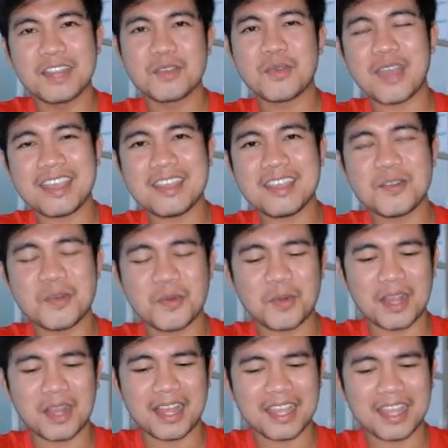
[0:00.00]
anyway,
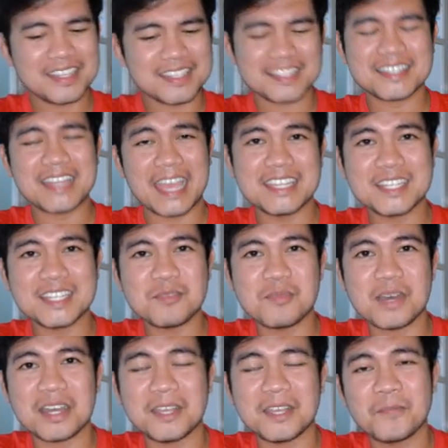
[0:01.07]
I just
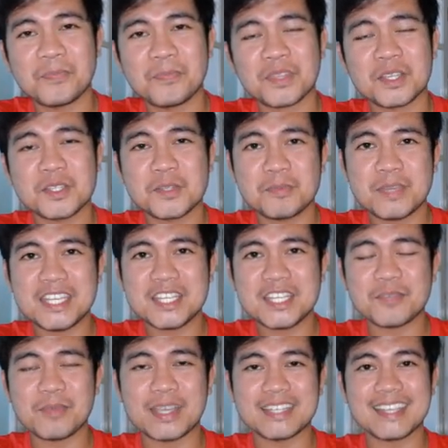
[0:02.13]
ended my
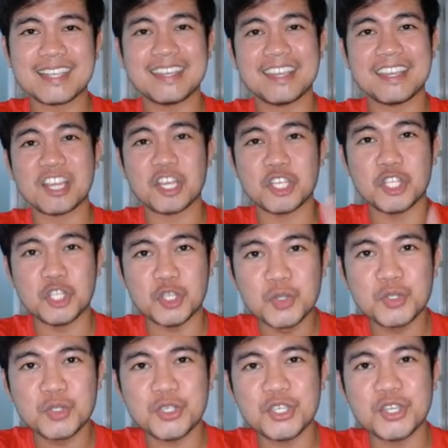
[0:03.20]
speech by saying,
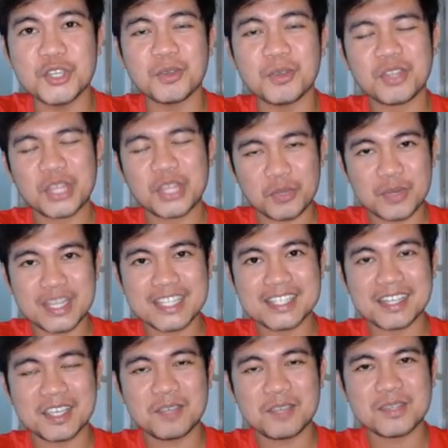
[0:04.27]
You do you,
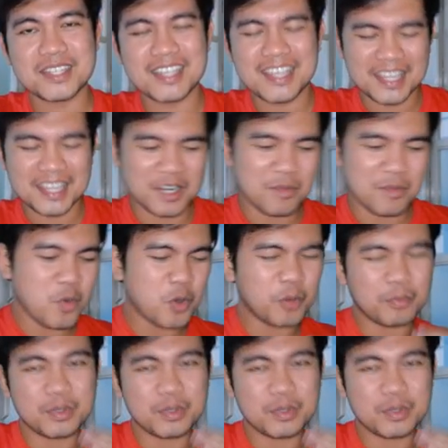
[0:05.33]
three times in a